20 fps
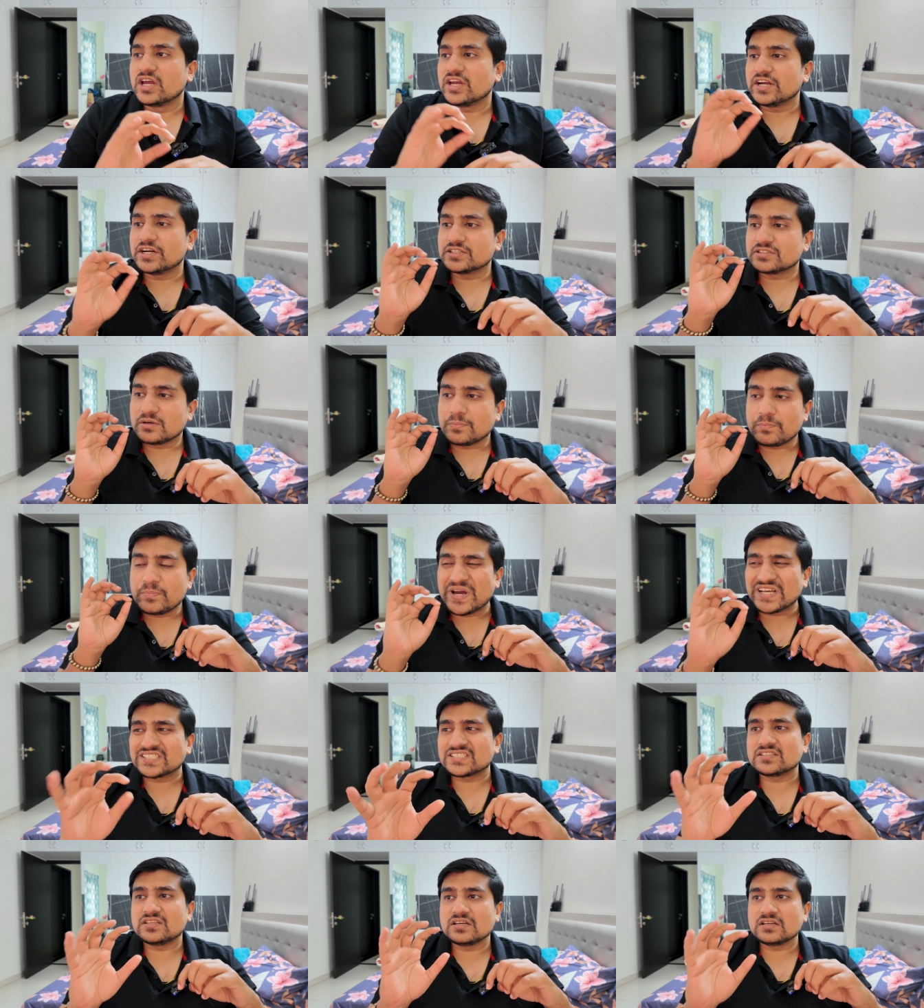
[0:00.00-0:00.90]
It is the
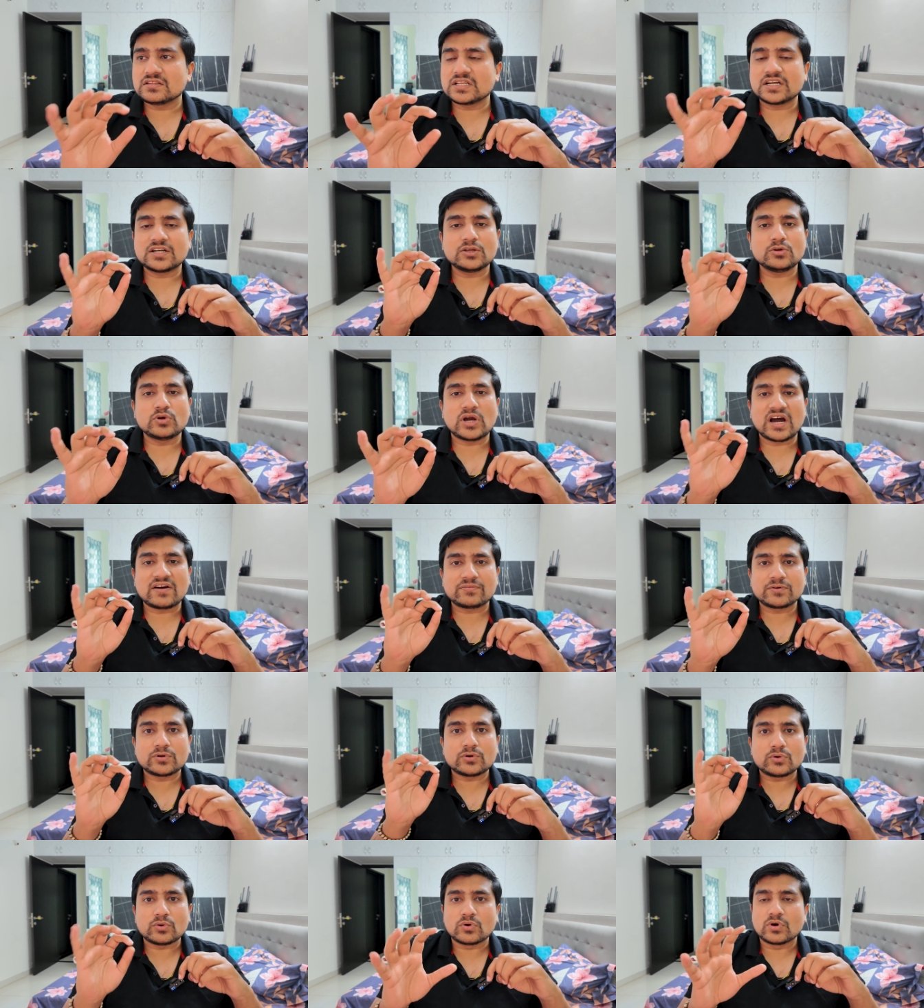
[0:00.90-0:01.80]
best thing that you
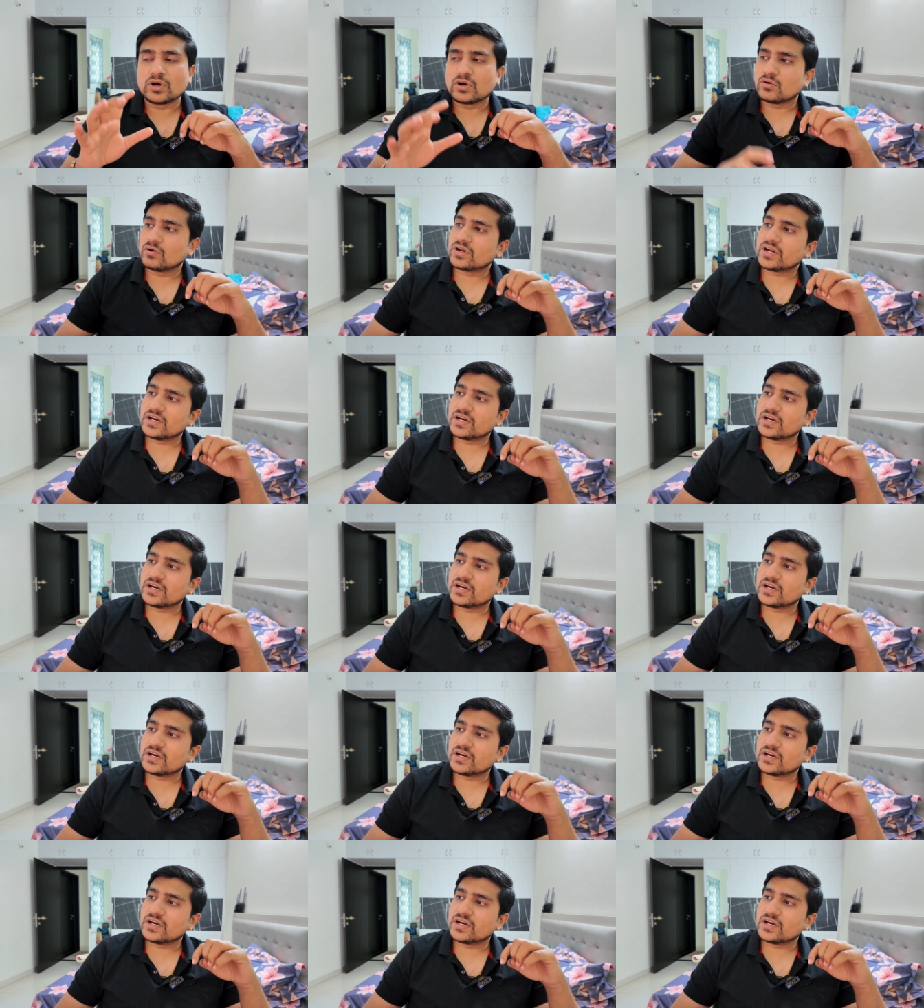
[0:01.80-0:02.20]
have to do. All